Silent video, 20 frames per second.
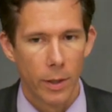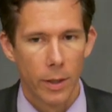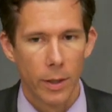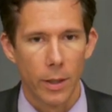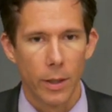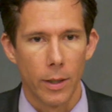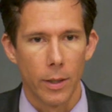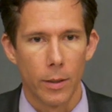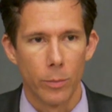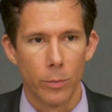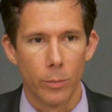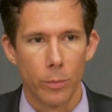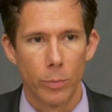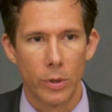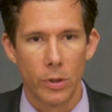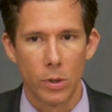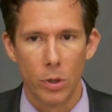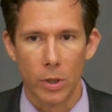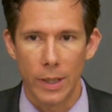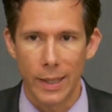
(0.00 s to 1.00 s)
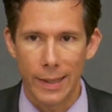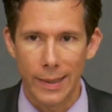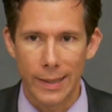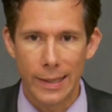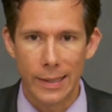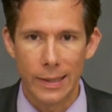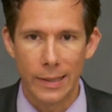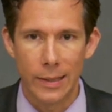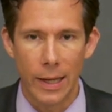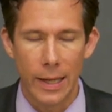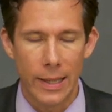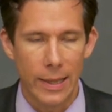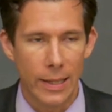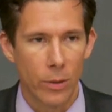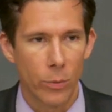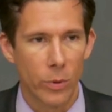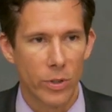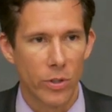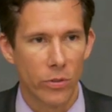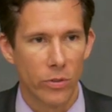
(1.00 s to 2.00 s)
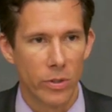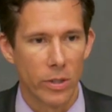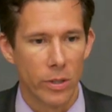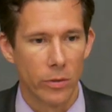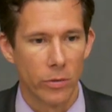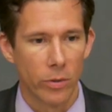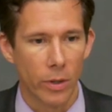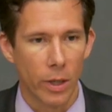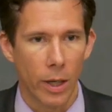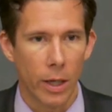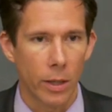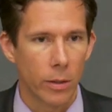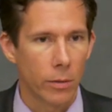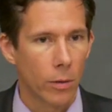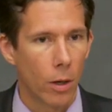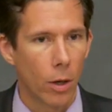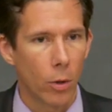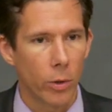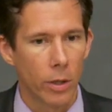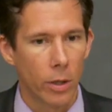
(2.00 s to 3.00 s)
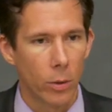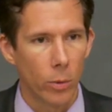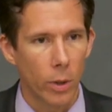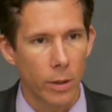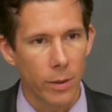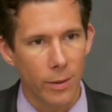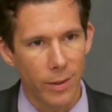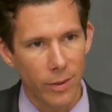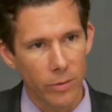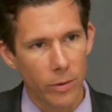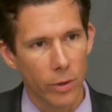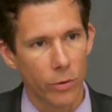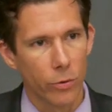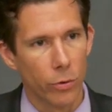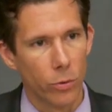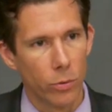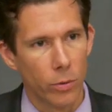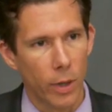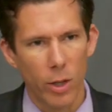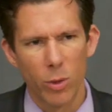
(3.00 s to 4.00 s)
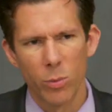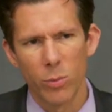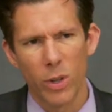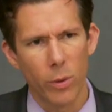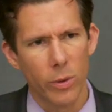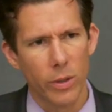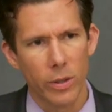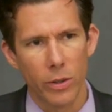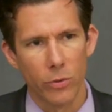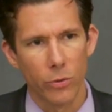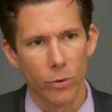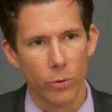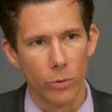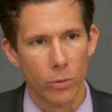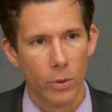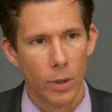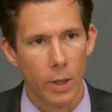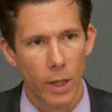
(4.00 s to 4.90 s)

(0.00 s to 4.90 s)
Um, but look, I think, I think we just need to say, hey, oh, you know what? That's not true. I don't, I don't think that's true.